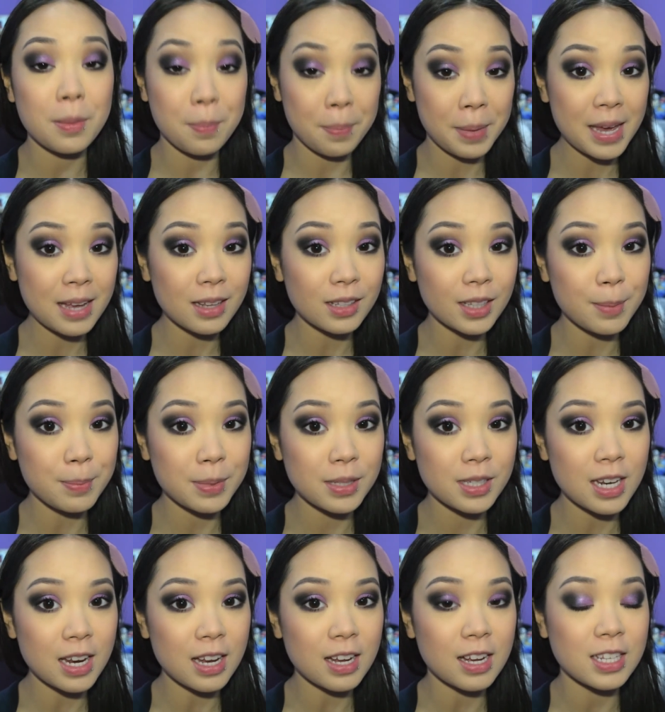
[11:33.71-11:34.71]
pink
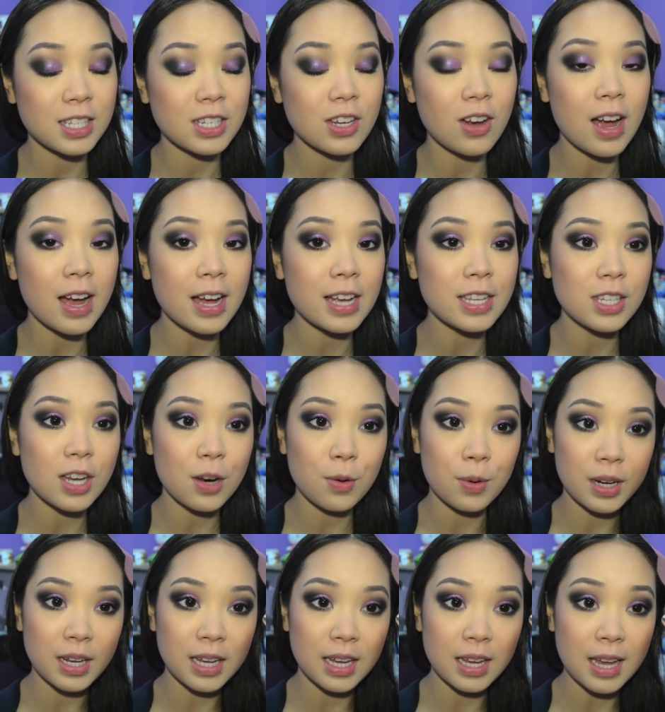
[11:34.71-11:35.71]
lipstick because your eyes are
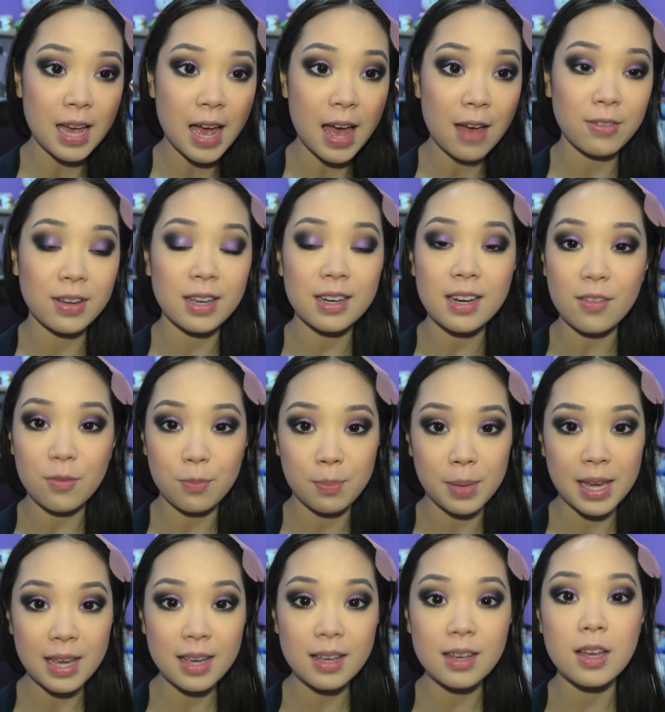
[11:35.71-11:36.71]
already having enough
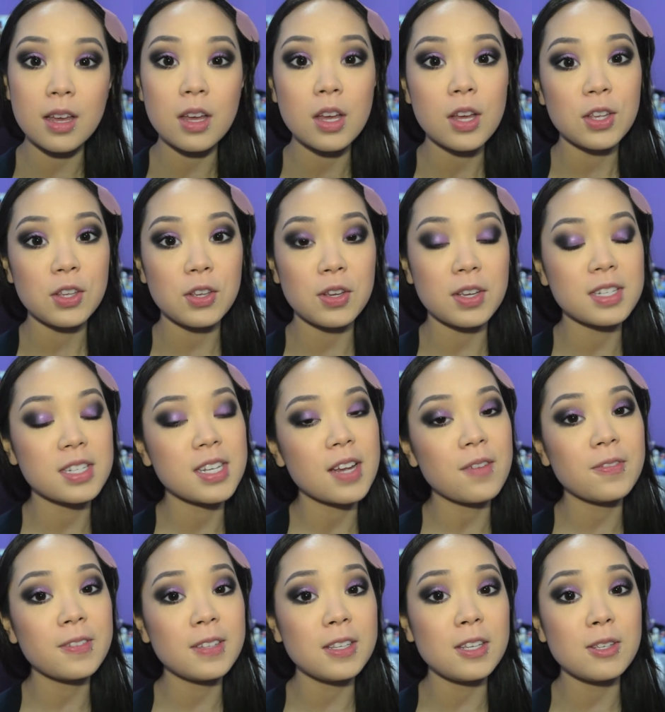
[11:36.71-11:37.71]
pink. You can
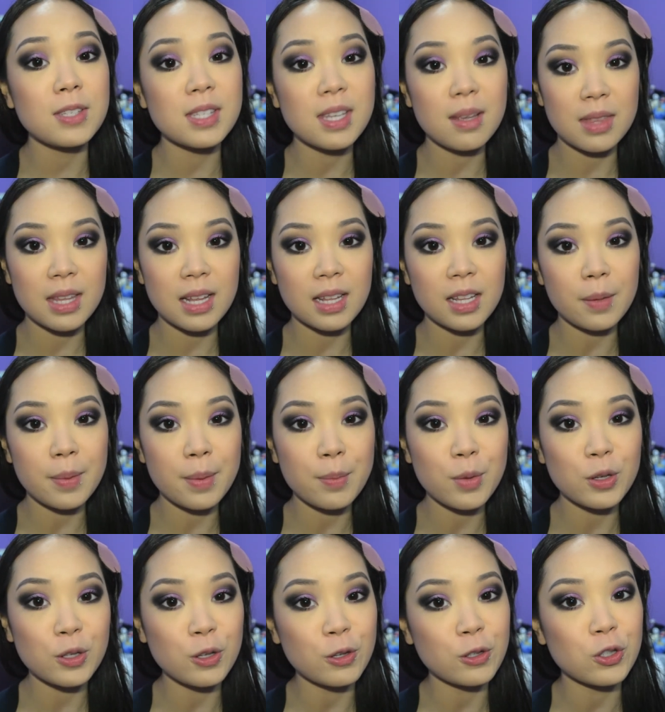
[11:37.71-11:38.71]
definitely use something a little bit
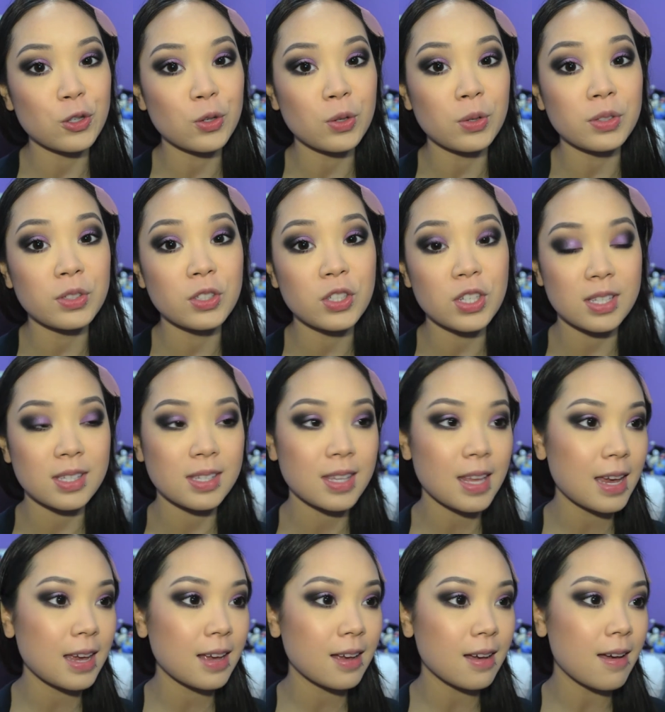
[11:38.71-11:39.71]
more neutral, just
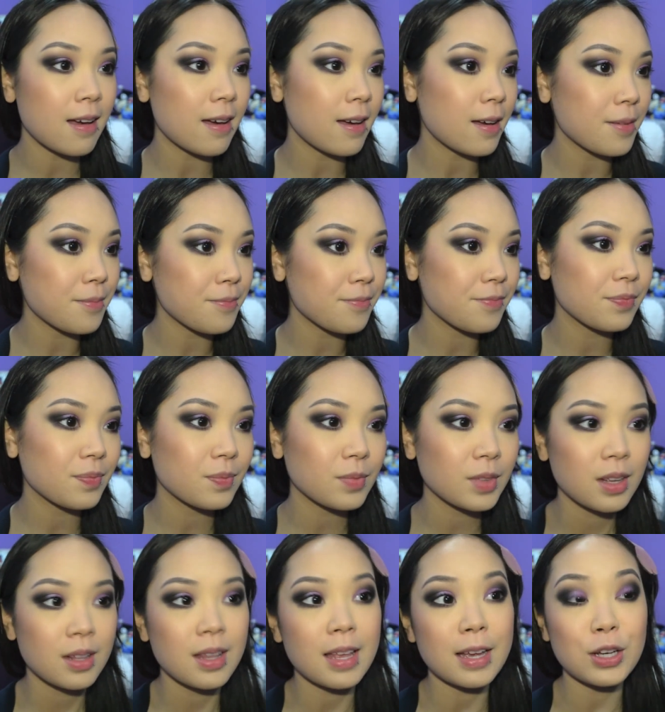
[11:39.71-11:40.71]
like, um,
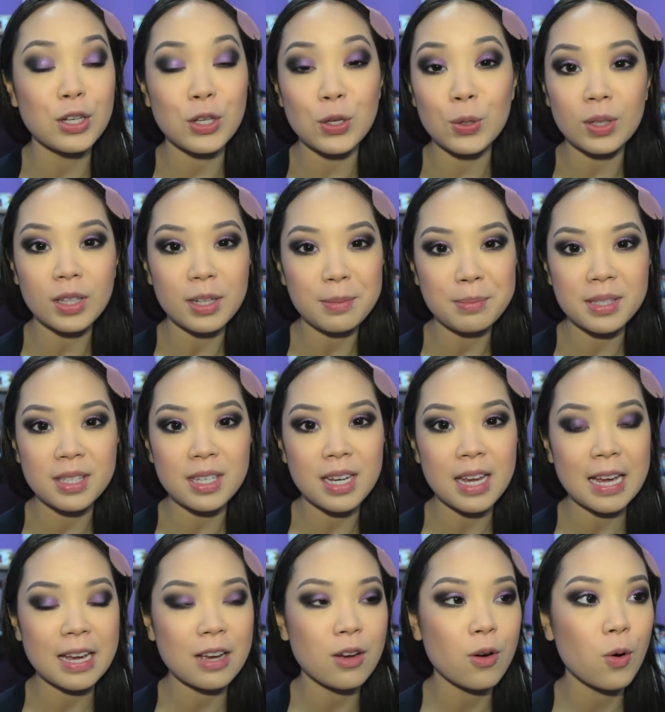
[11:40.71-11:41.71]
like a nude
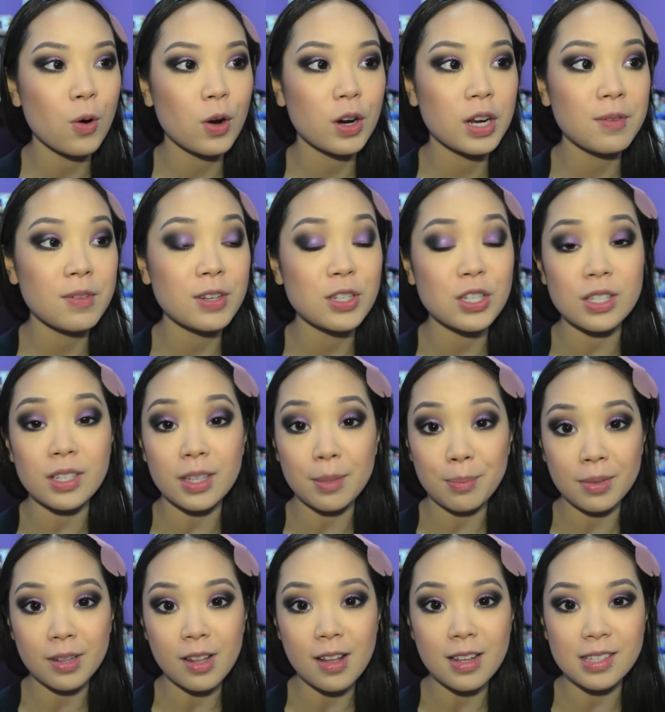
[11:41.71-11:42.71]
lipstick or even just
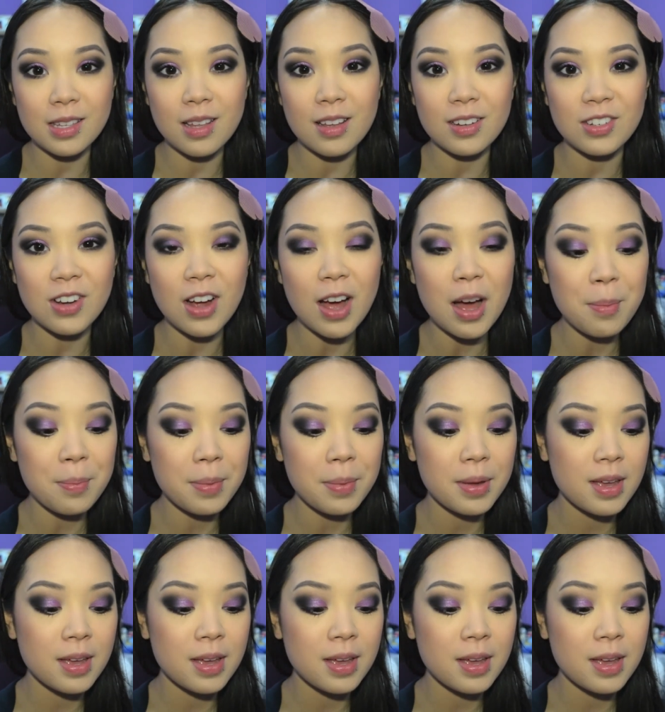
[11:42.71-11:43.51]
lip gloss on top.